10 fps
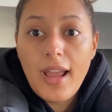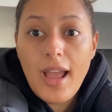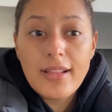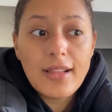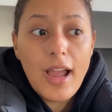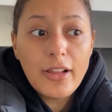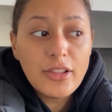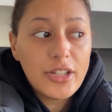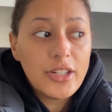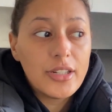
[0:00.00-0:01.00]
And I
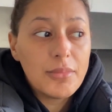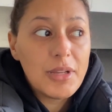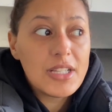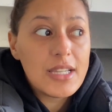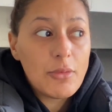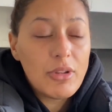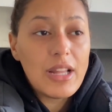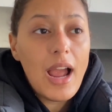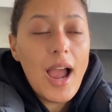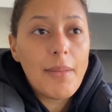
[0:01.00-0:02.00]
learn, because when
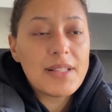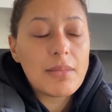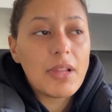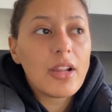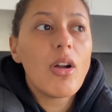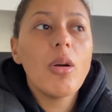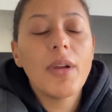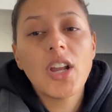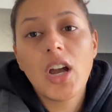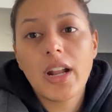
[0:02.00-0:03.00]
that happens, I'm like, oh
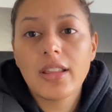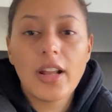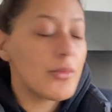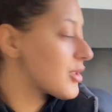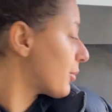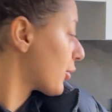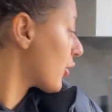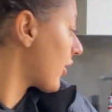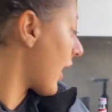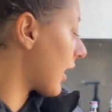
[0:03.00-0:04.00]
my God, I thought I was
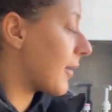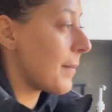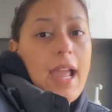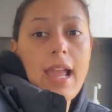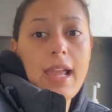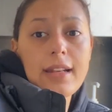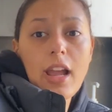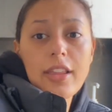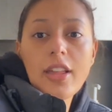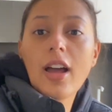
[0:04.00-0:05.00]
improving. And
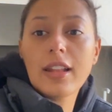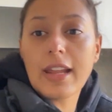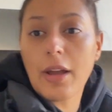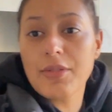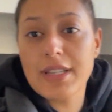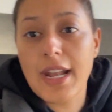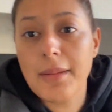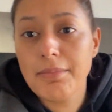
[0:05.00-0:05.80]
I thought like I was getting